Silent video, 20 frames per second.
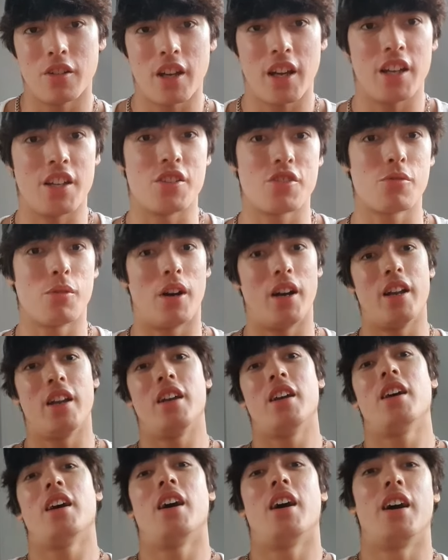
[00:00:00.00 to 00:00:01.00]
hence
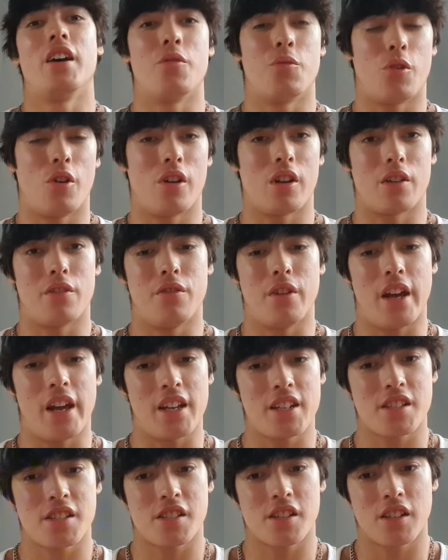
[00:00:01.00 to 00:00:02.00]
why I'm wearing a
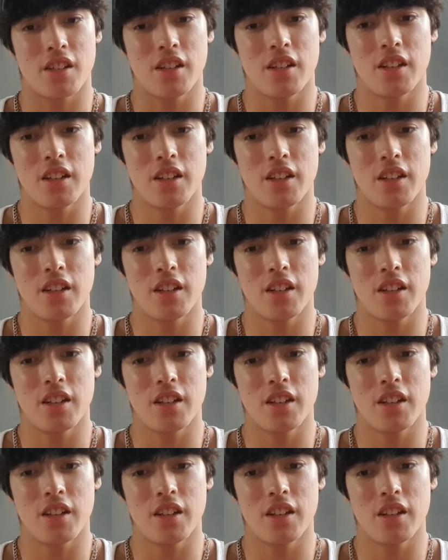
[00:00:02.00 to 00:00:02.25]
vest.